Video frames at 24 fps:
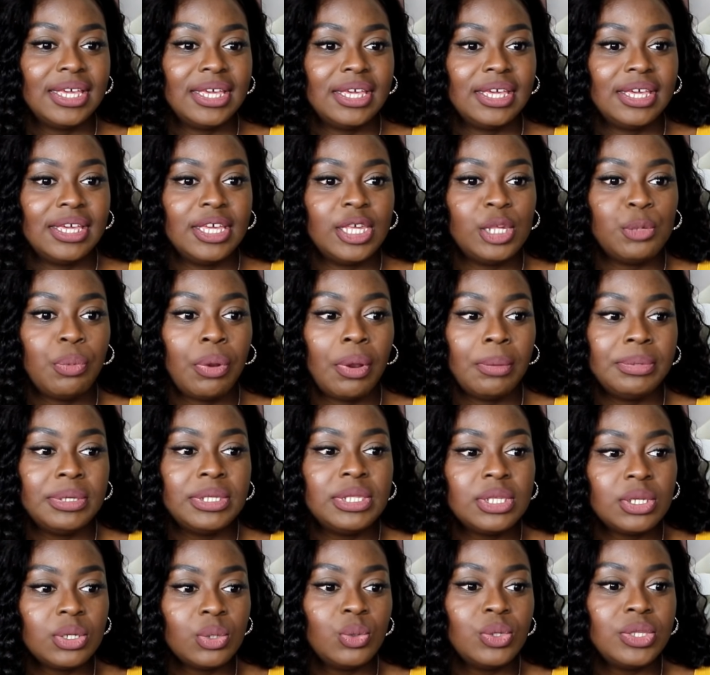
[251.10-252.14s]
he's probably
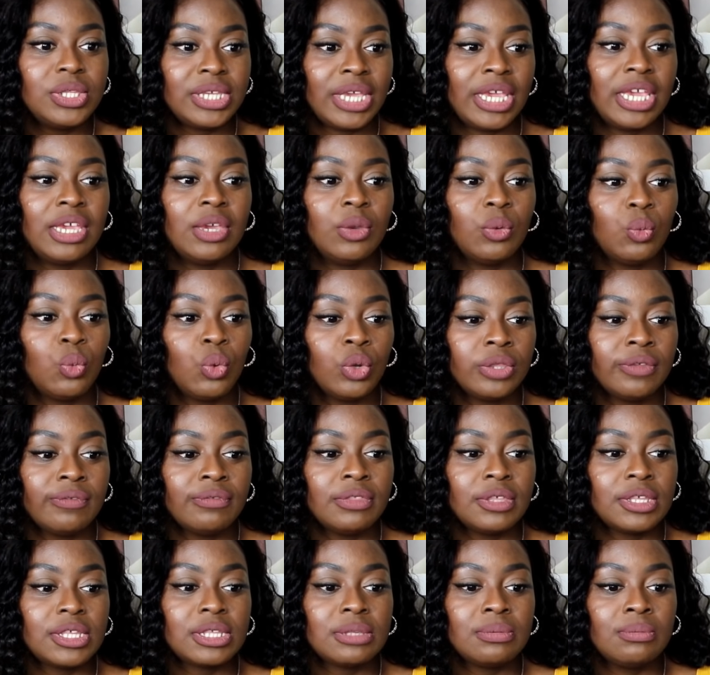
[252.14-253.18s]
to date one
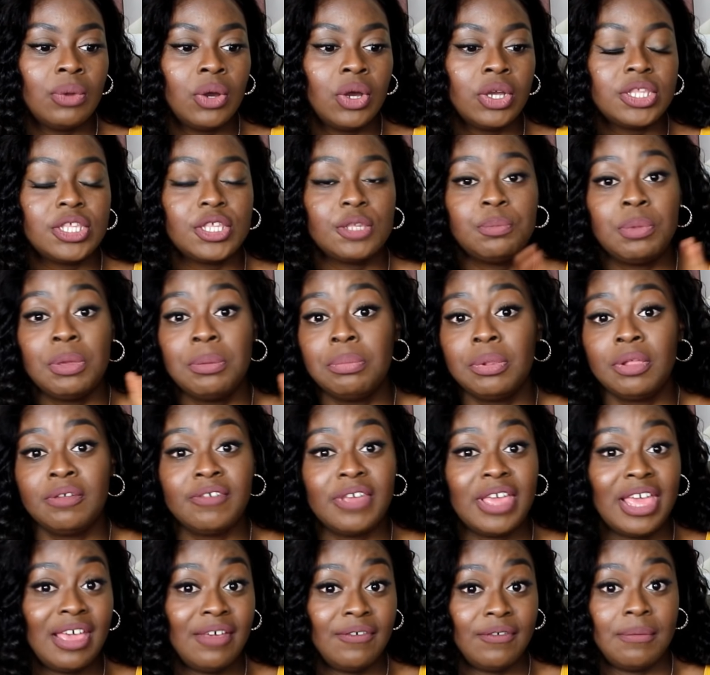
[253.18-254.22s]
of the smartest people
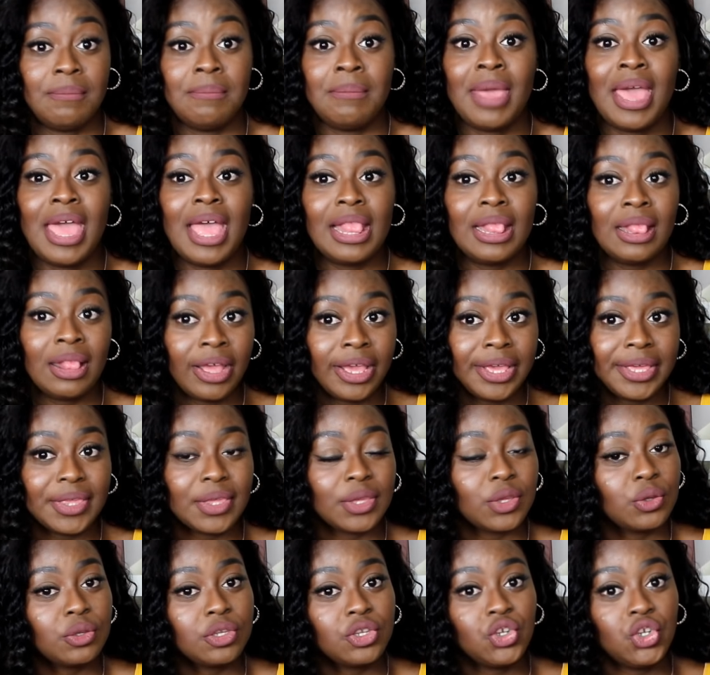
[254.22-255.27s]
I've ever met. Like,
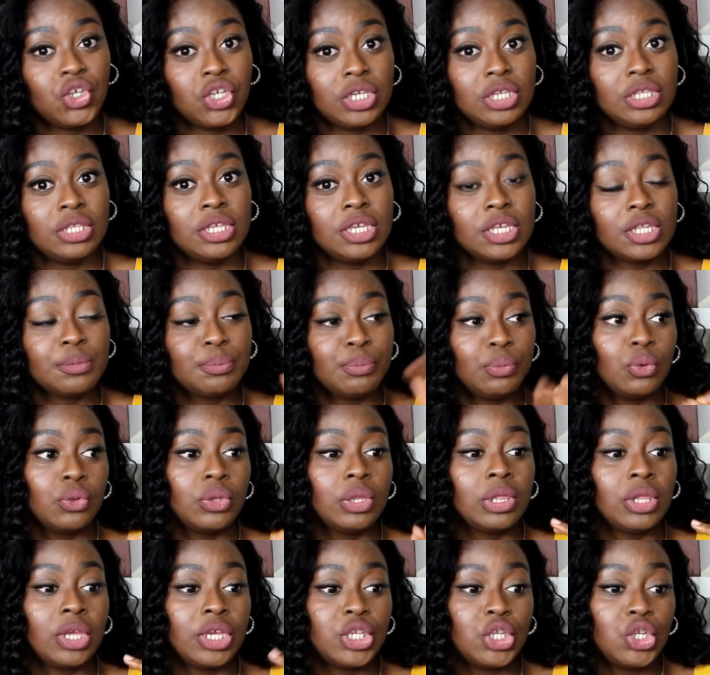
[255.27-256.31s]
genius,
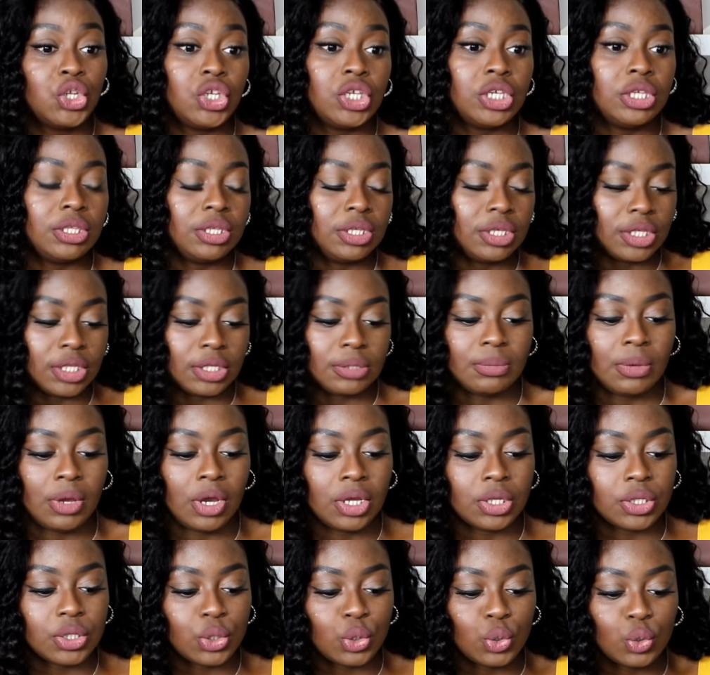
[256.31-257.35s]
borderline genius
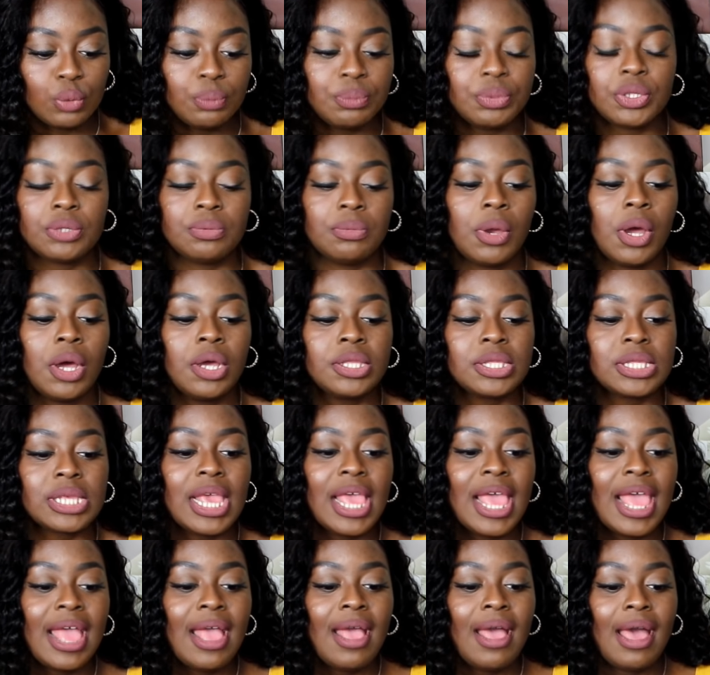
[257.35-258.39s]
smart, super smart.
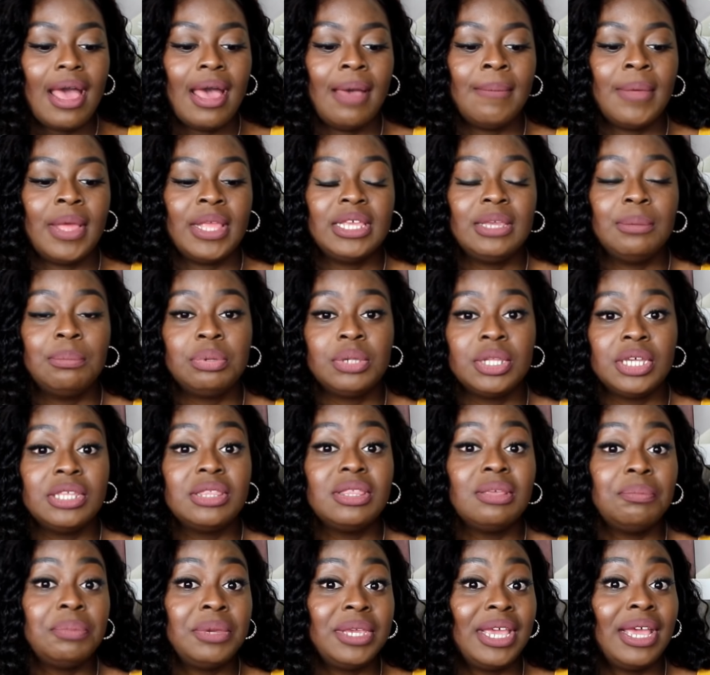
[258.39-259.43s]
And he played
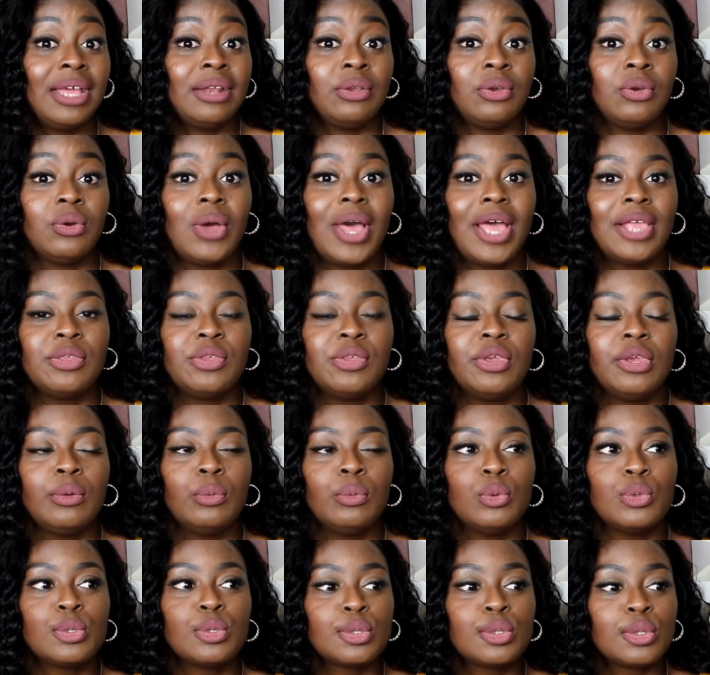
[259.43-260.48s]
the piano and he
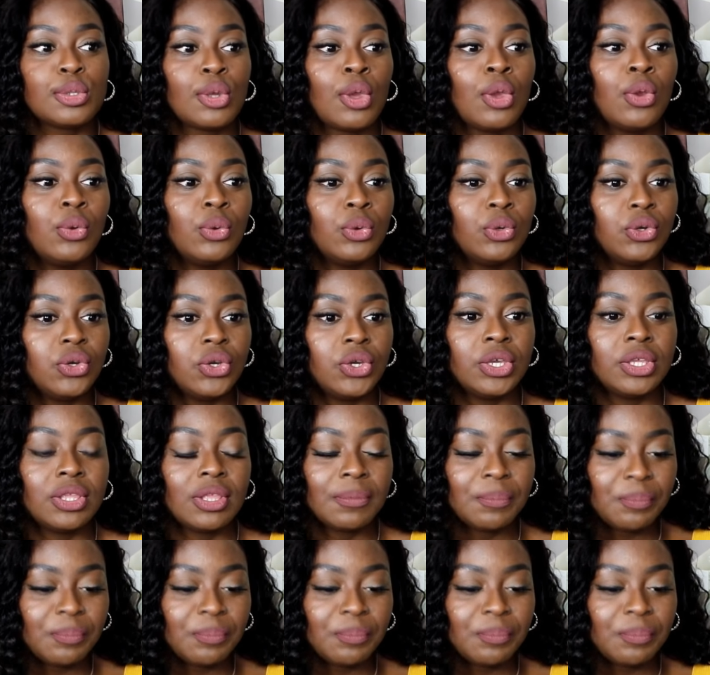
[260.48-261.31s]
was so good.